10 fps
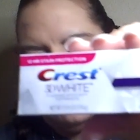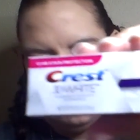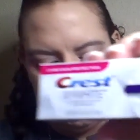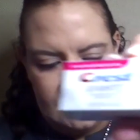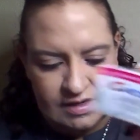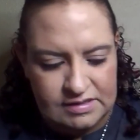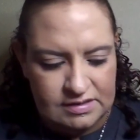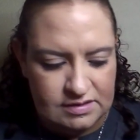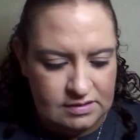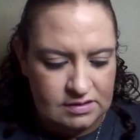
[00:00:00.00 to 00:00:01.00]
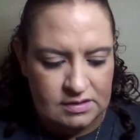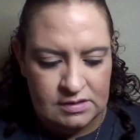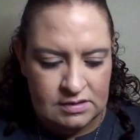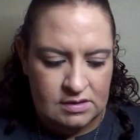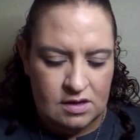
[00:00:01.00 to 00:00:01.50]
sized.
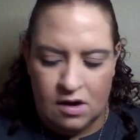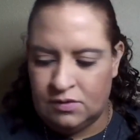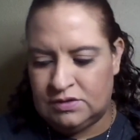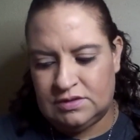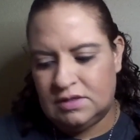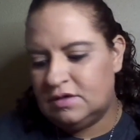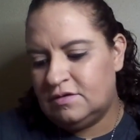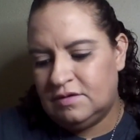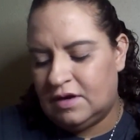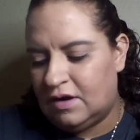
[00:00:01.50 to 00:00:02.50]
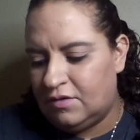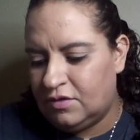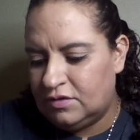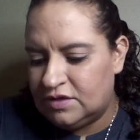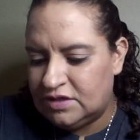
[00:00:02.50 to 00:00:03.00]
Always good. You know, who
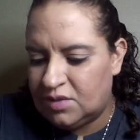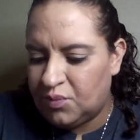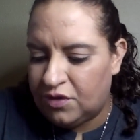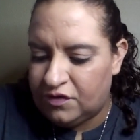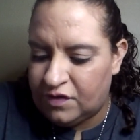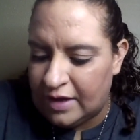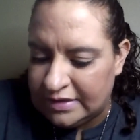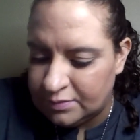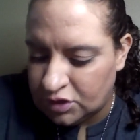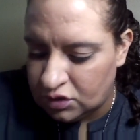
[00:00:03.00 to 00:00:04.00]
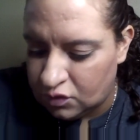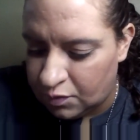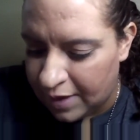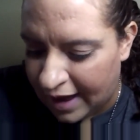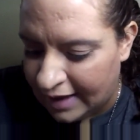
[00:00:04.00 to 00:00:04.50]
doesn't appreciate some
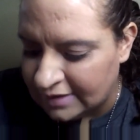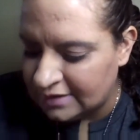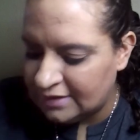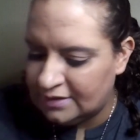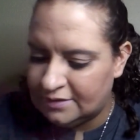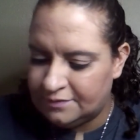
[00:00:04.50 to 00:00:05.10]
toothpaste?